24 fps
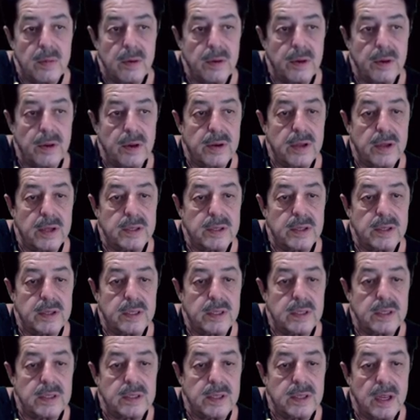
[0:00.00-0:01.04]
You touch it to
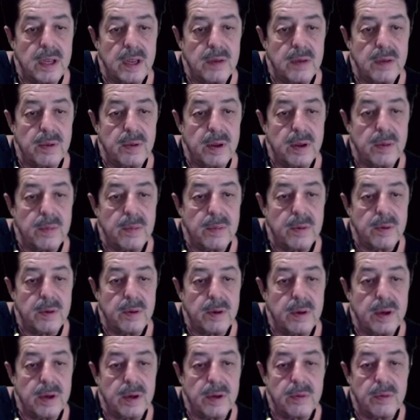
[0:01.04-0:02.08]
the sandpaper
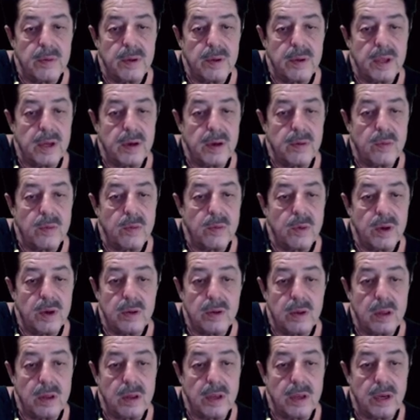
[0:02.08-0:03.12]
and it will get it real
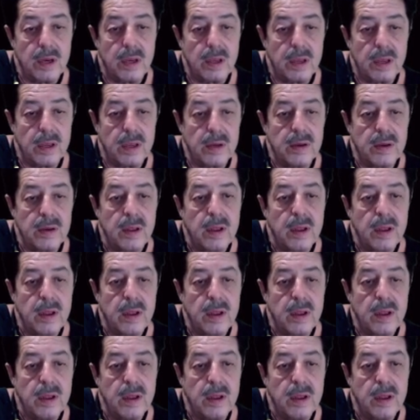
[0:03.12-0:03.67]
clean again.